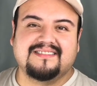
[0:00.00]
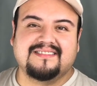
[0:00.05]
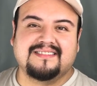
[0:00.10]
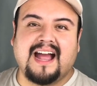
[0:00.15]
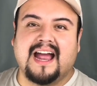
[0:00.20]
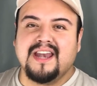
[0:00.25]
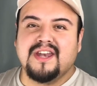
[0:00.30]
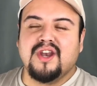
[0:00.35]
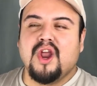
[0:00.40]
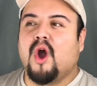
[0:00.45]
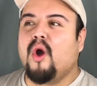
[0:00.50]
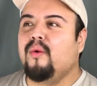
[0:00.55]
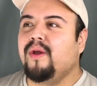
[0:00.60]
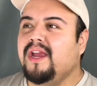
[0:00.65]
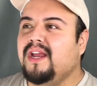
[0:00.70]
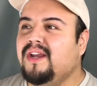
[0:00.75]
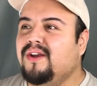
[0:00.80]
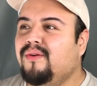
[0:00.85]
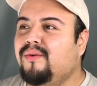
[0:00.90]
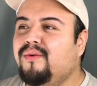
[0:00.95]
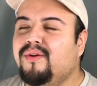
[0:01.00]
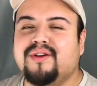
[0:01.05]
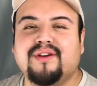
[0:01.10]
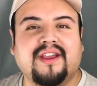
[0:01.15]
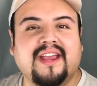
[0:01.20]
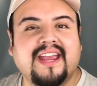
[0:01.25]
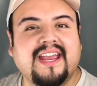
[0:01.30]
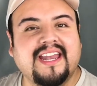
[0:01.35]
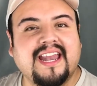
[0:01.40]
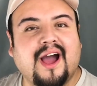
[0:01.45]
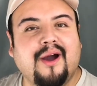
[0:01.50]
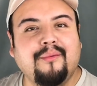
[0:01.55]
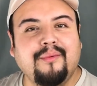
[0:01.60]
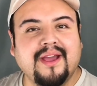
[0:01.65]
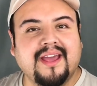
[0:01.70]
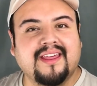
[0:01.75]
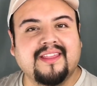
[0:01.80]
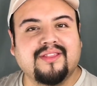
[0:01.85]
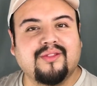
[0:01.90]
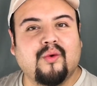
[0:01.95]
not knowing who you're hanging out
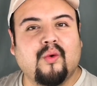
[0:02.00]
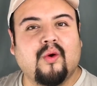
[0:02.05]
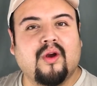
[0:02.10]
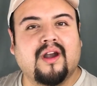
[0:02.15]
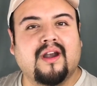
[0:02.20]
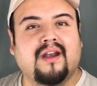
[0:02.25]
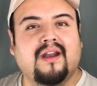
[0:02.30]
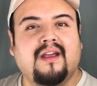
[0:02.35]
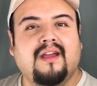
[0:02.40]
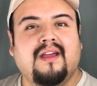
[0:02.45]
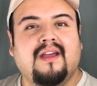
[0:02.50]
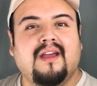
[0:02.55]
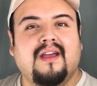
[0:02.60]
with, or,